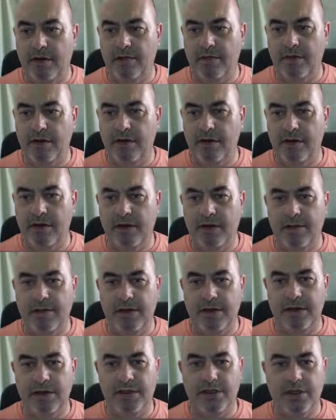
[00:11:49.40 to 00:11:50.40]
Upload
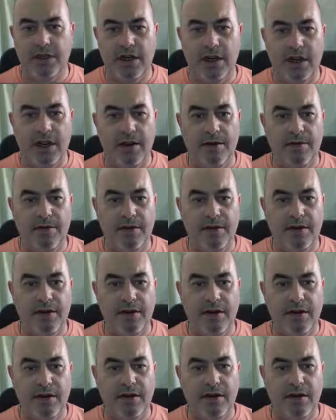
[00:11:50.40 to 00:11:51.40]
image, and I
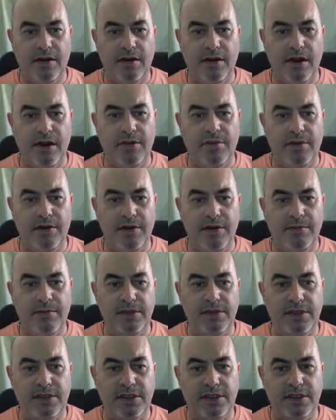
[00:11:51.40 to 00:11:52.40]
can go to library
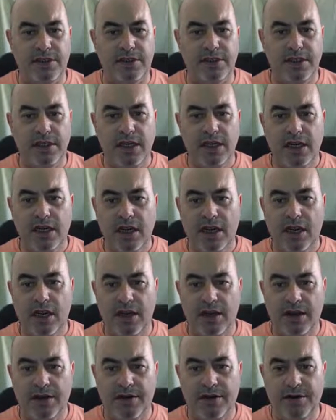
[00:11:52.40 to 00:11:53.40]
images
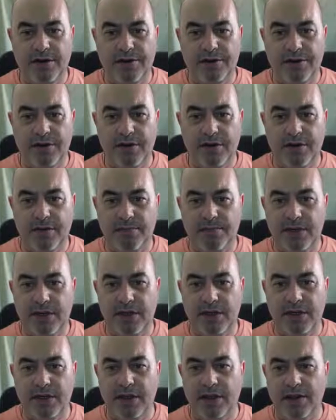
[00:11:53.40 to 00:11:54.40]
and
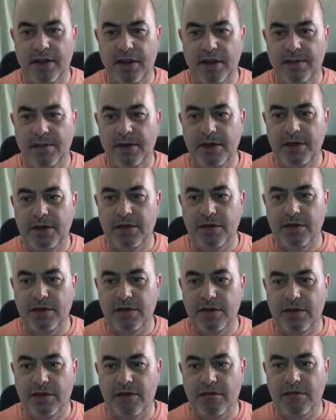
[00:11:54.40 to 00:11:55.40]
pick another
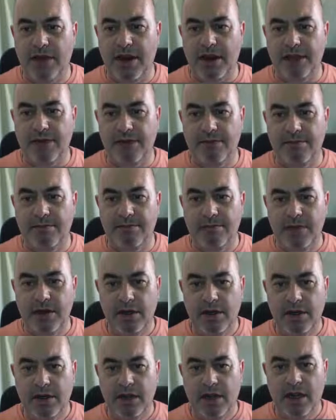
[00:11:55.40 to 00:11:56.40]
image at random.
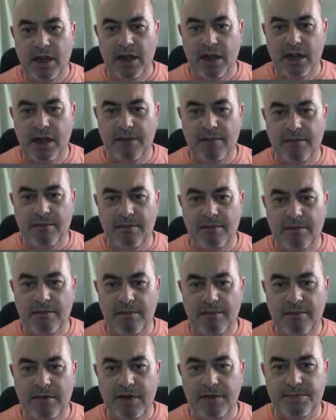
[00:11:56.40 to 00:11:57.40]

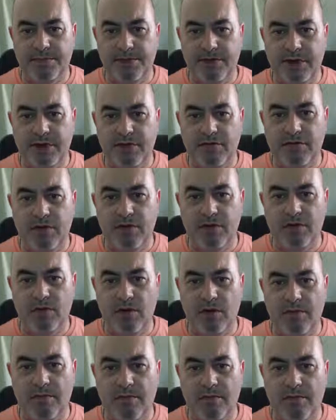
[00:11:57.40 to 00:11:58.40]
Let's pick a green
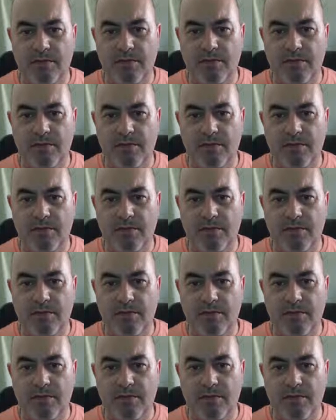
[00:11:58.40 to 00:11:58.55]
one.